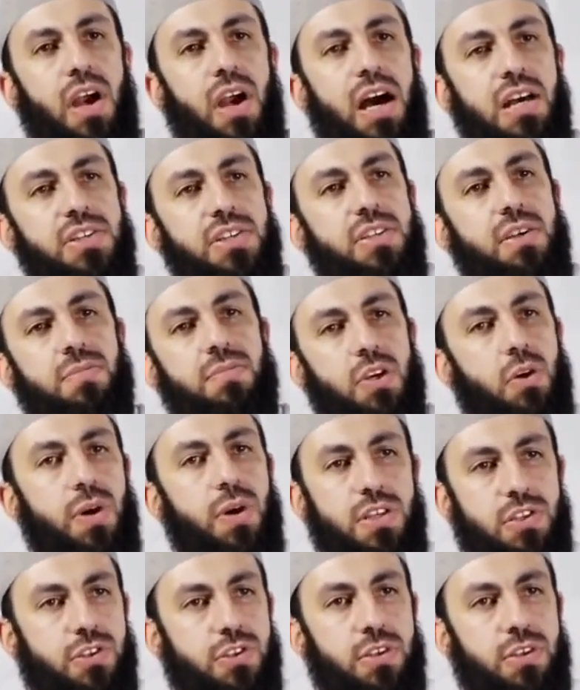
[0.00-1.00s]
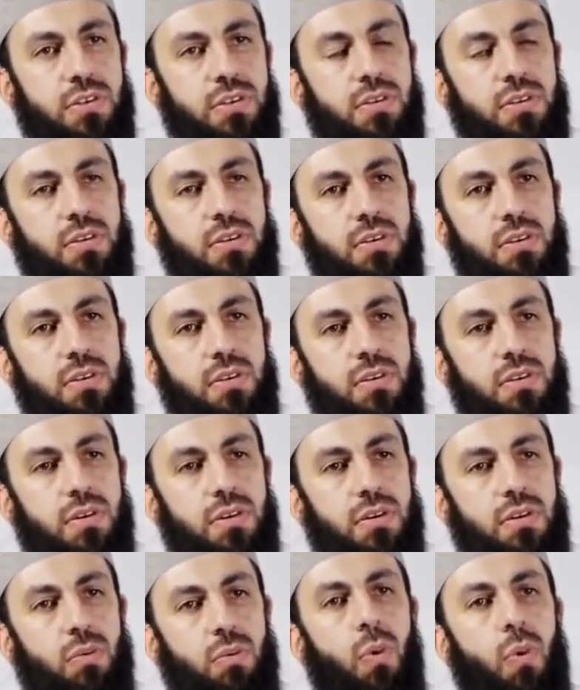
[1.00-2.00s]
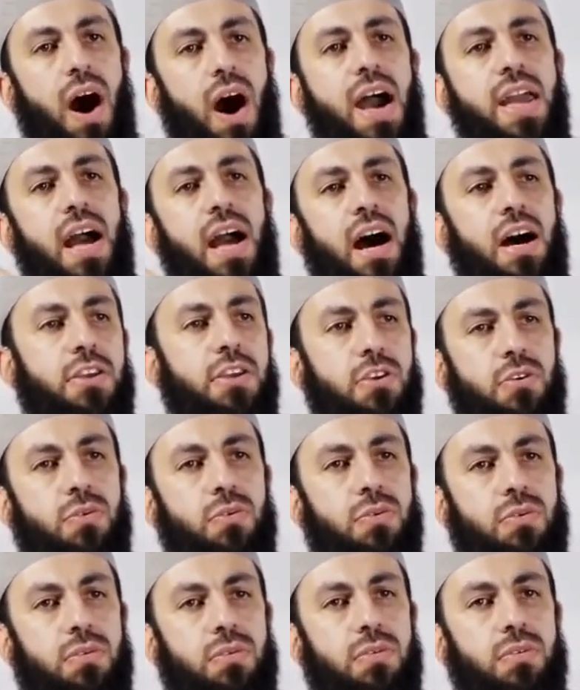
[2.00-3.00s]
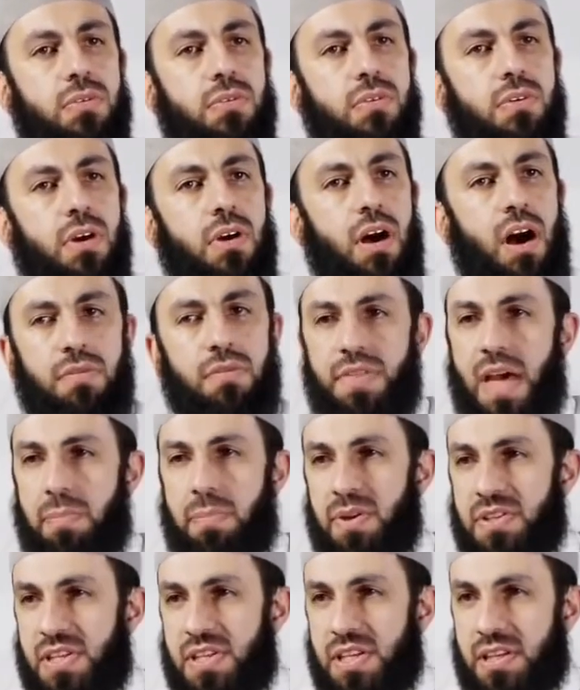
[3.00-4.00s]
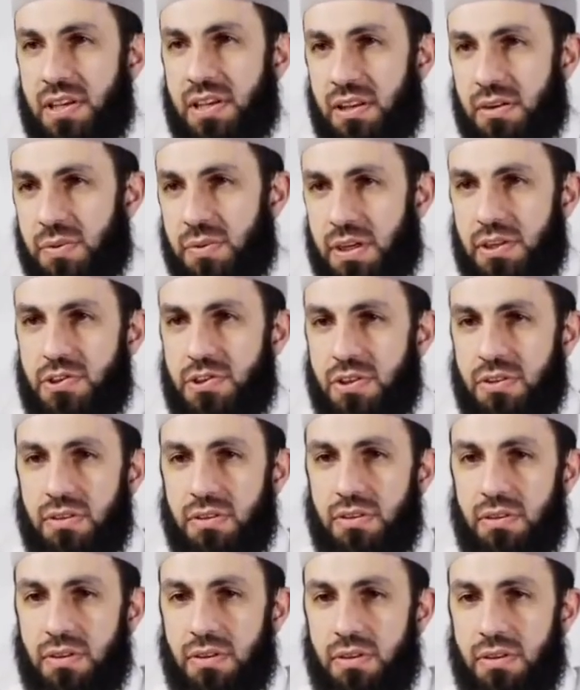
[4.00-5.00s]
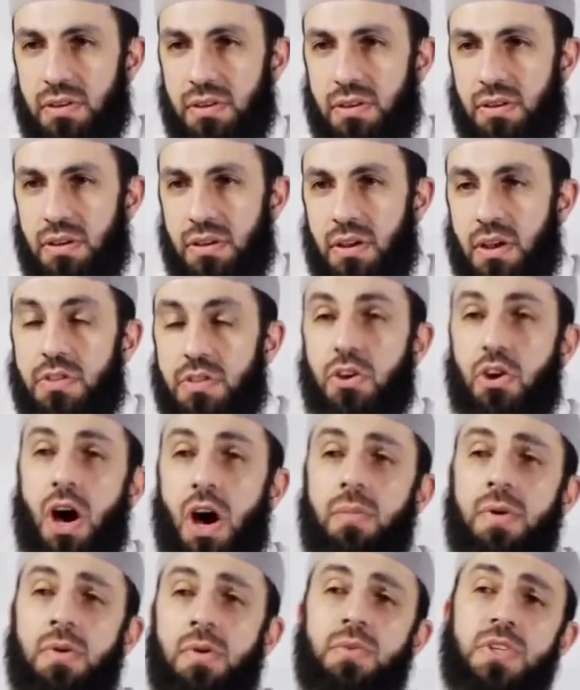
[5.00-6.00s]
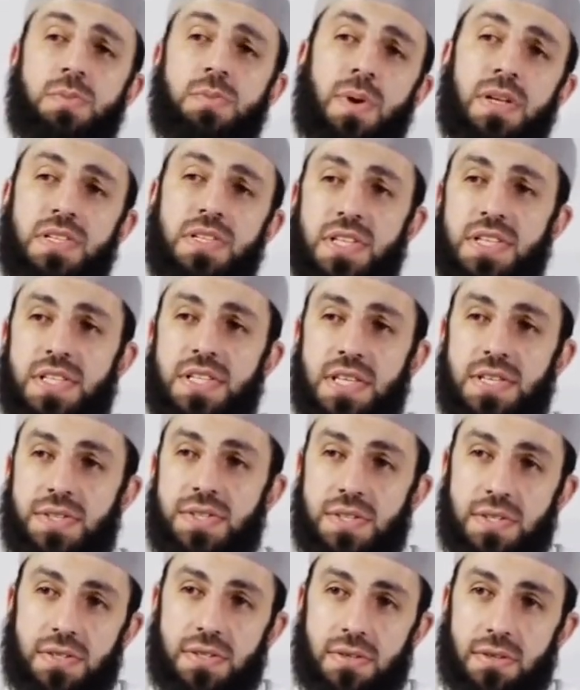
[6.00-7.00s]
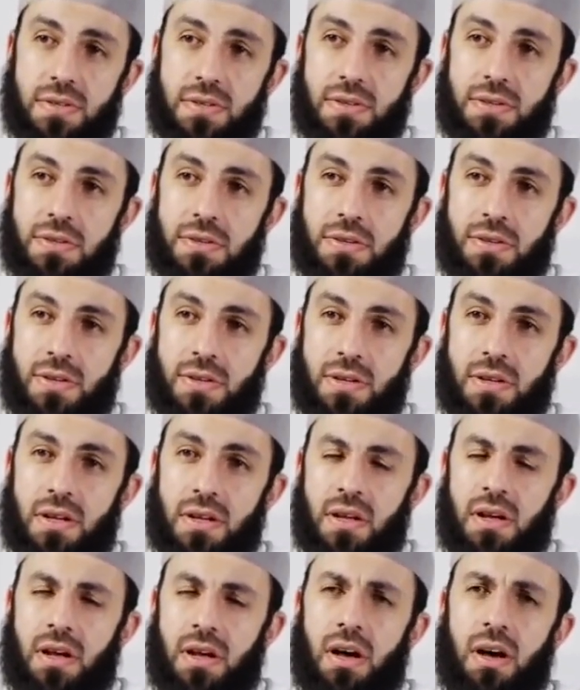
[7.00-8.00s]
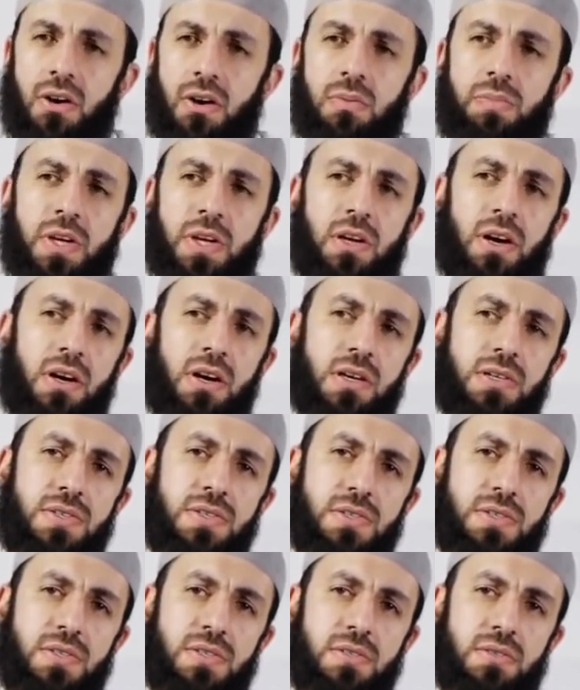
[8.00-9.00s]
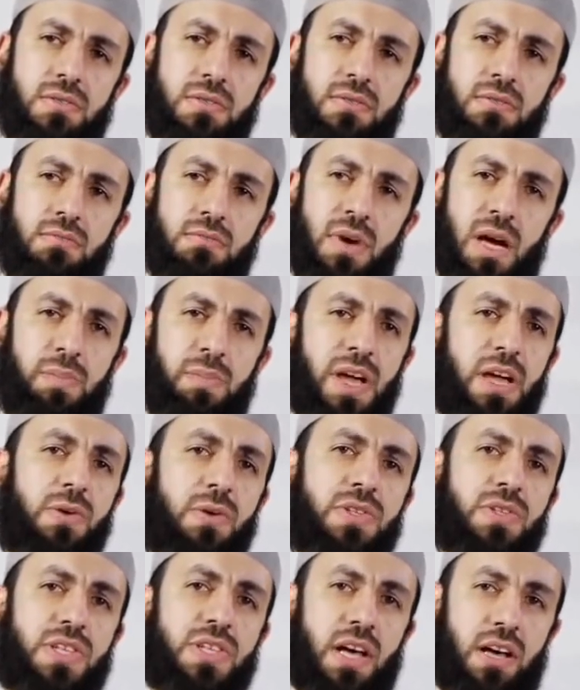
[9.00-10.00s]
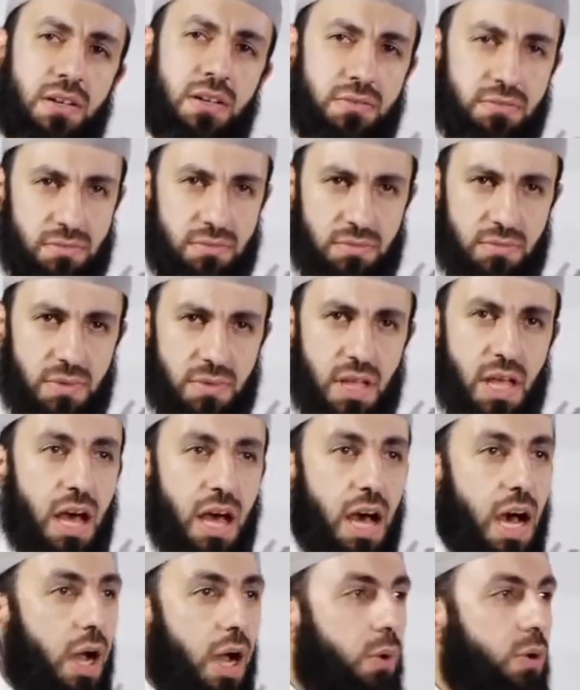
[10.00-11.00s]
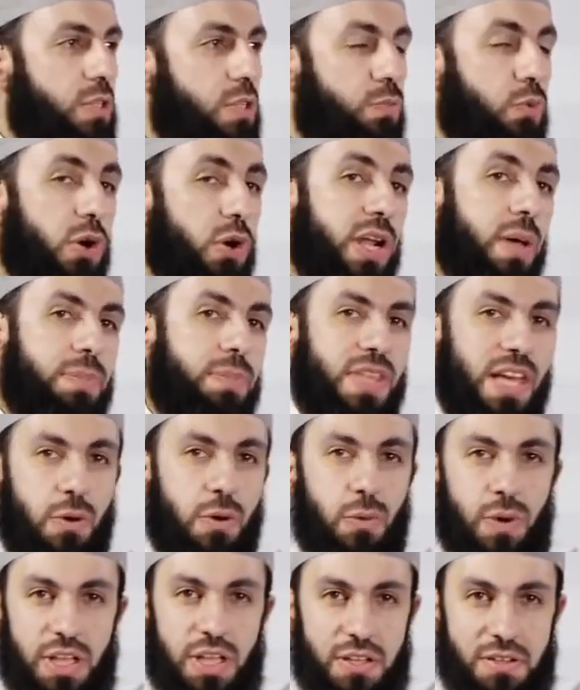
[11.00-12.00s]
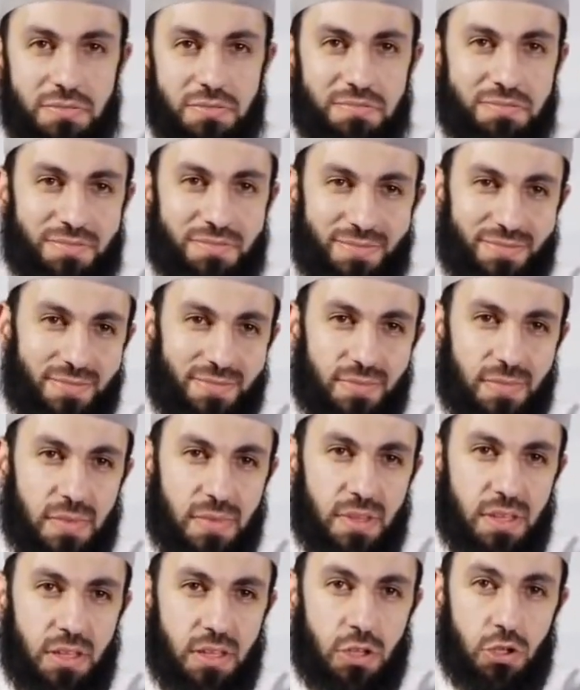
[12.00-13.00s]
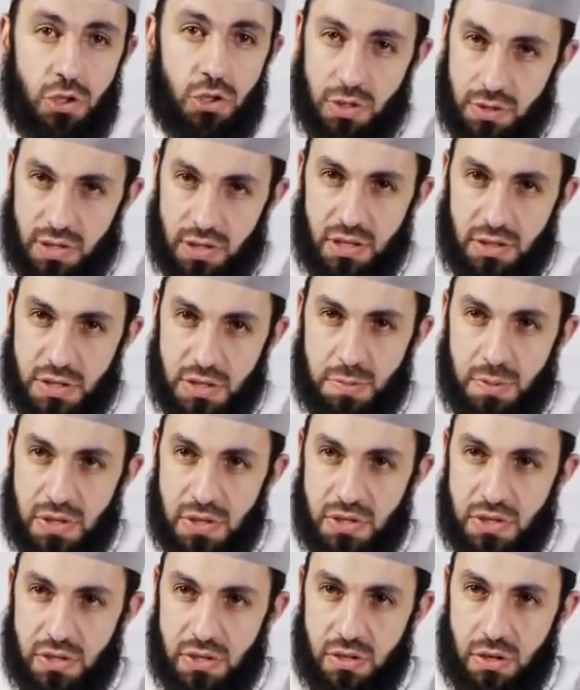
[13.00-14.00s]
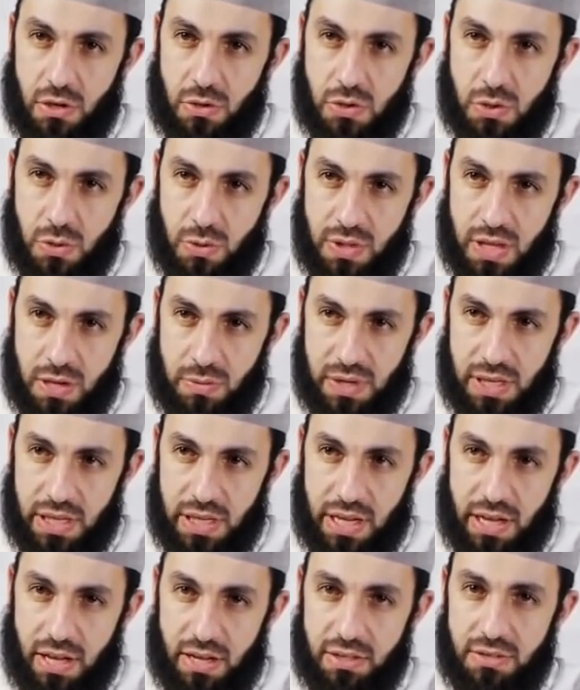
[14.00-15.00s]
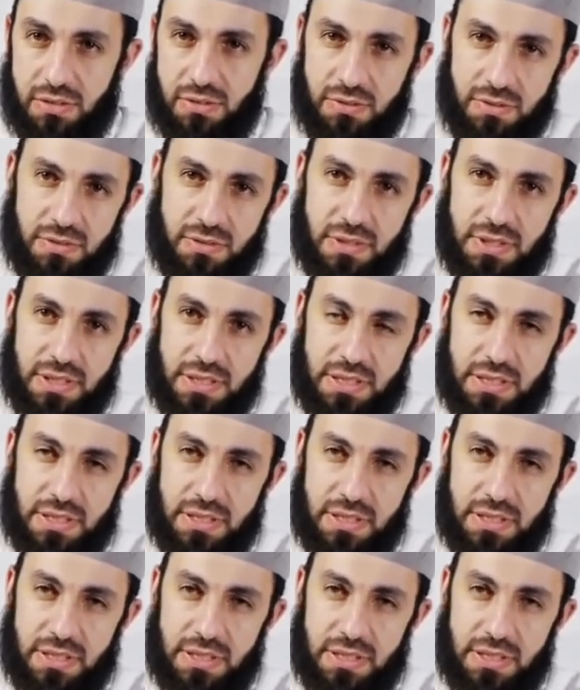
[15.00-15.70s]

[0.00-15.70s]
If you ask them the question, why are you of that particular religion? The common response is this, oh, because my parents are. I was brought up that way. Do you think this person knows who they really are?